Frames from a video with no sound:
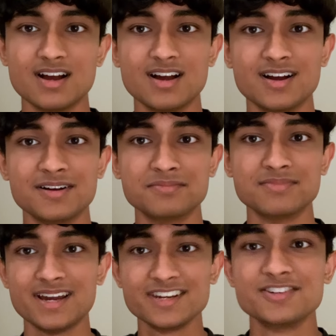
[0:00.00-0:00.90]

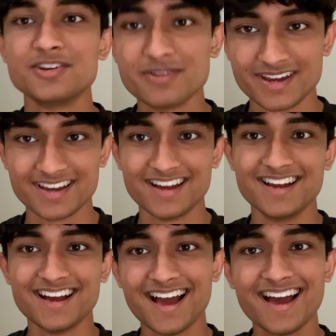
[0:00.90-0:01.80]
I didn't do it,
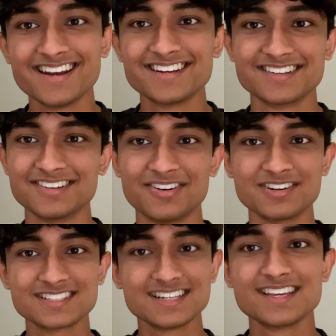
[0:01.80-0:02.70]
and
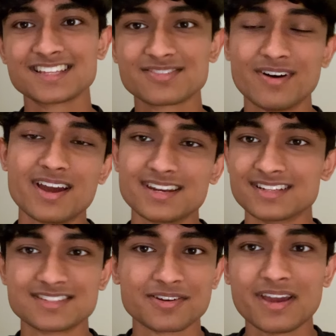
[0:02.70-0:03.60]
honestly, it's fine.
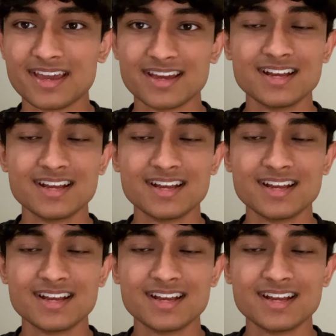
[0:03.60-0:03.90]
It's okay.